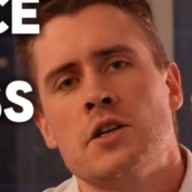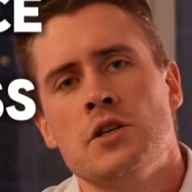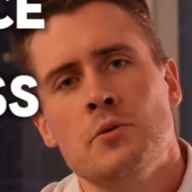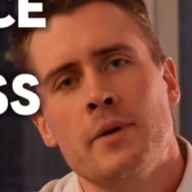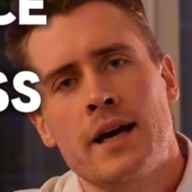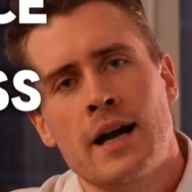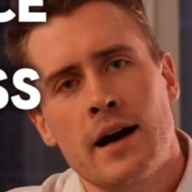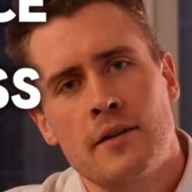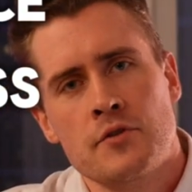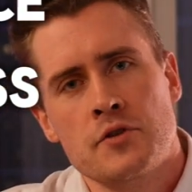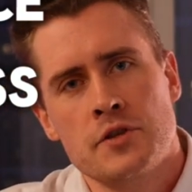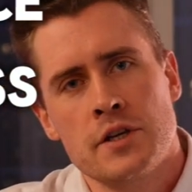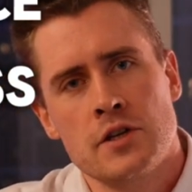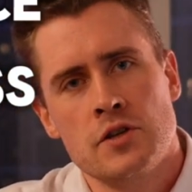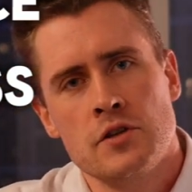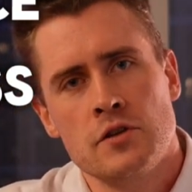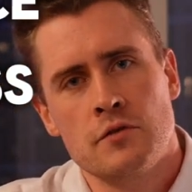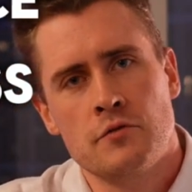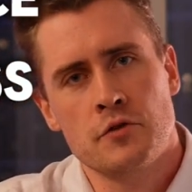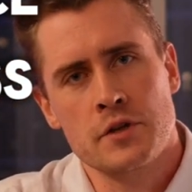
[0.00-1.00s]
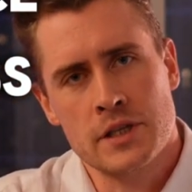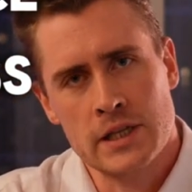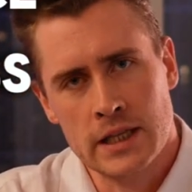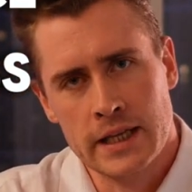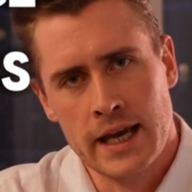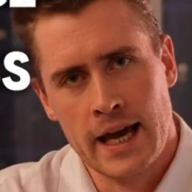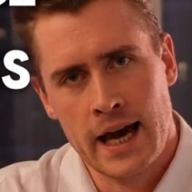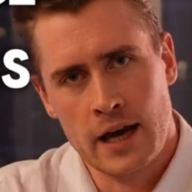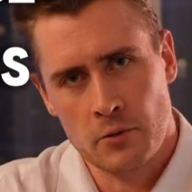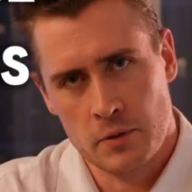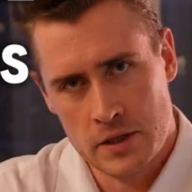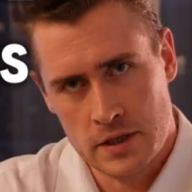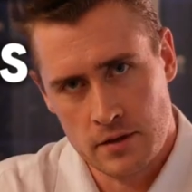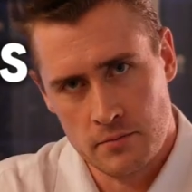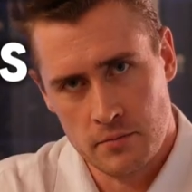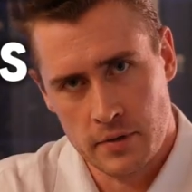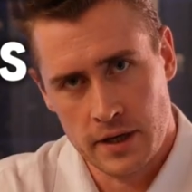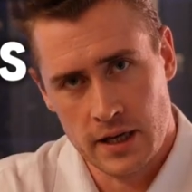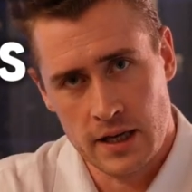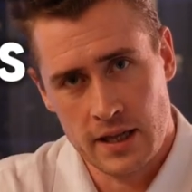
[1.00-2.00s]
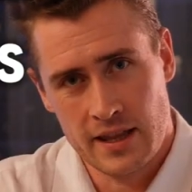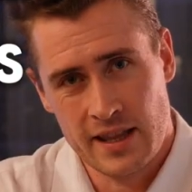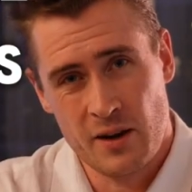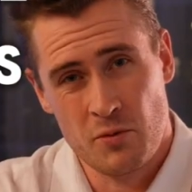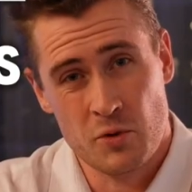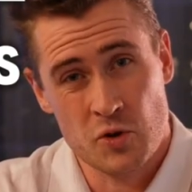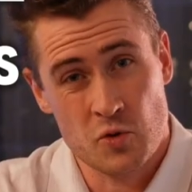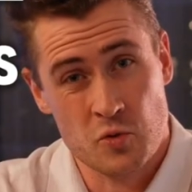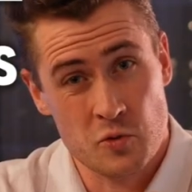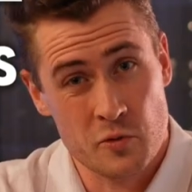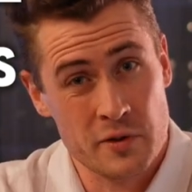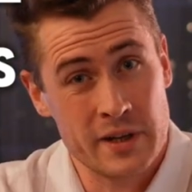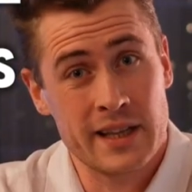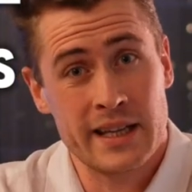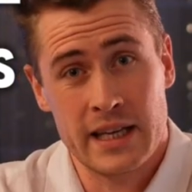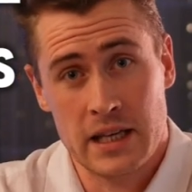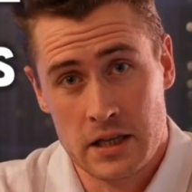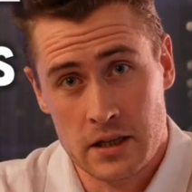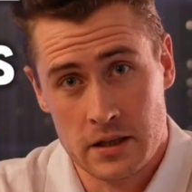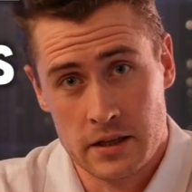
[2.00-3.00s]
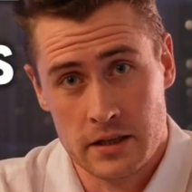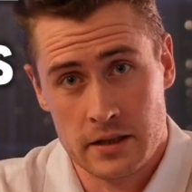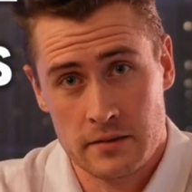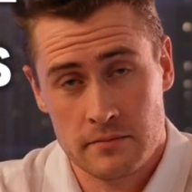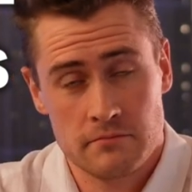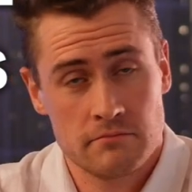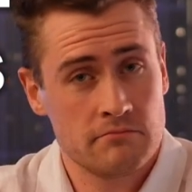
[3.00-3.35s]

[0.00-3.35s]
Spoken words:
to a conversation you've recently had with somebody that was really good.